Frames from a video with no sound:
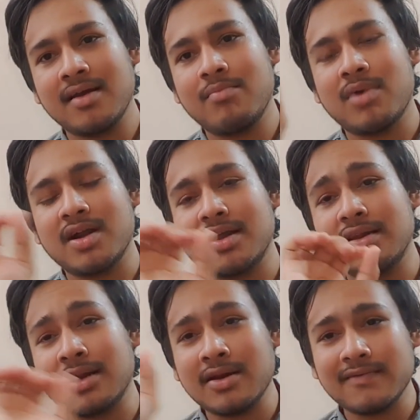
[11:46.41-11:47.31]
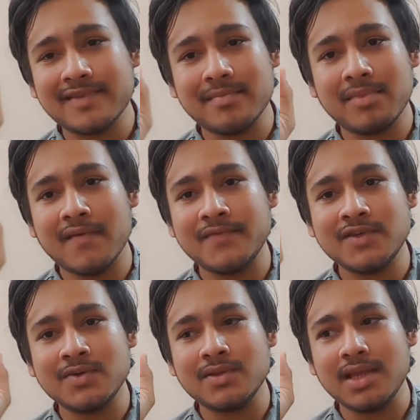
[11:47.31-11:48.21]
but none of them gives
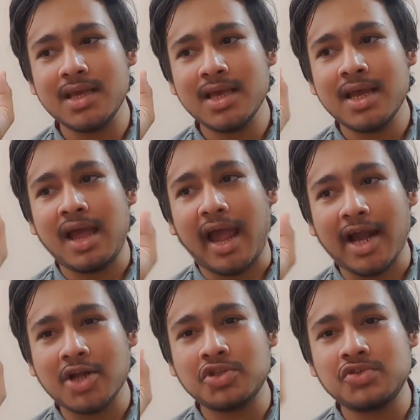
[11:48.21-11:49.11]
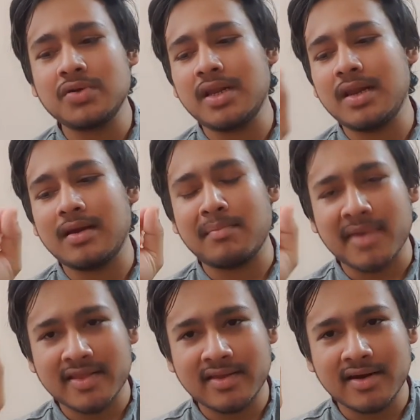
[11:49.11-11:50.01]
you the actual
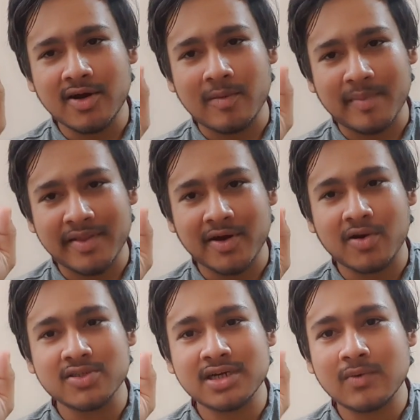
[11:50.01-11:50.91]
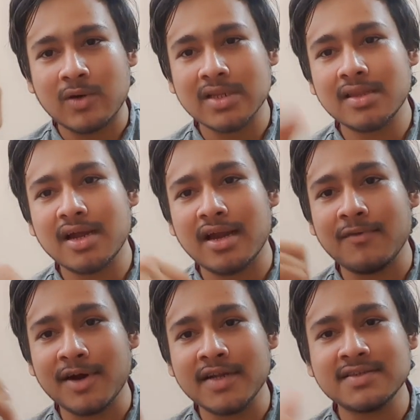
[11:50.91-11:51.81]
method or methodology and what are the
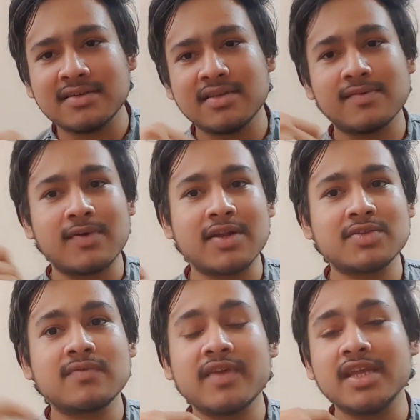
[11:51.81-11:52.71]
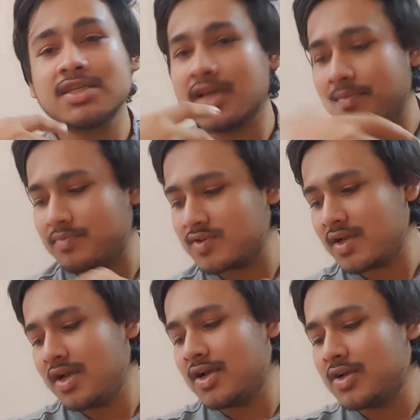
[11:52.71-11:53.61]
advantages and disadvantages of each types.
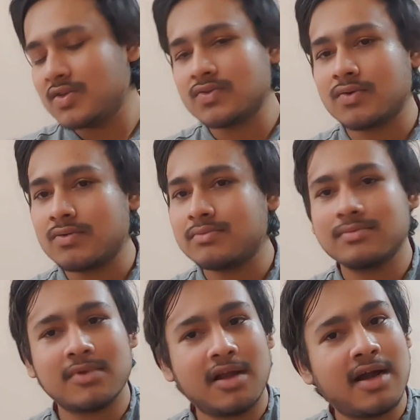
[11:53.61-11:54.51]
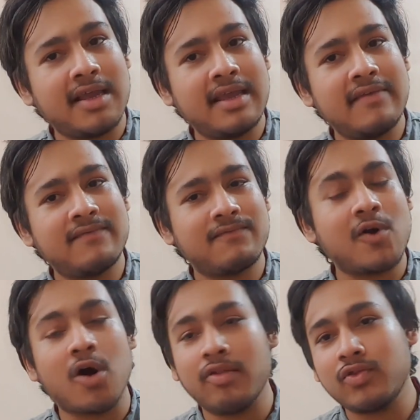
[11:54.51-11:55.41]
So I've
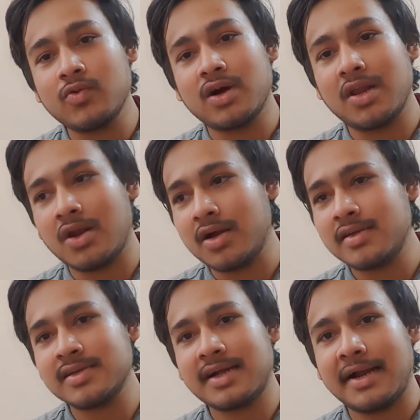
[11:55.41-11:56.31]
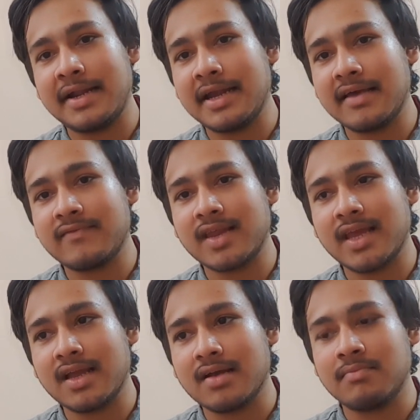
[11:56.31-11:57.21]
gone through a lot and I have
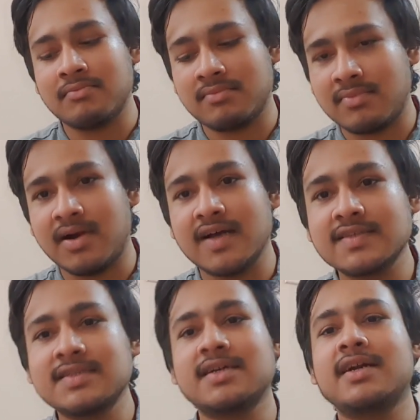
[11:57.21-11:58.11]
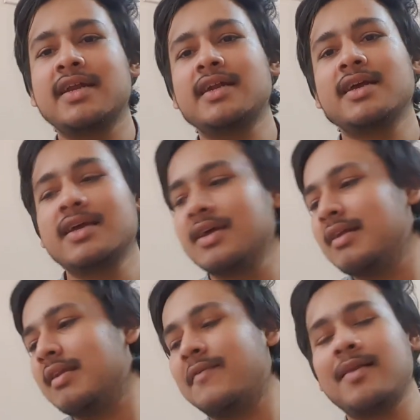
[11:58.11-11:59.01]
like mastered it.
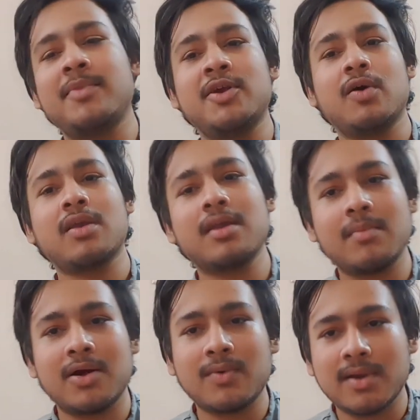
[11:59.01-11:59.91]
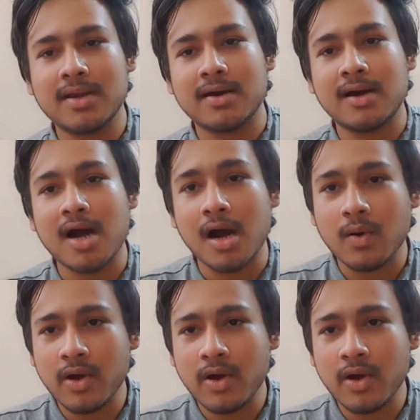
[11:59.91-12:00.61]
Now I'll be talking about how do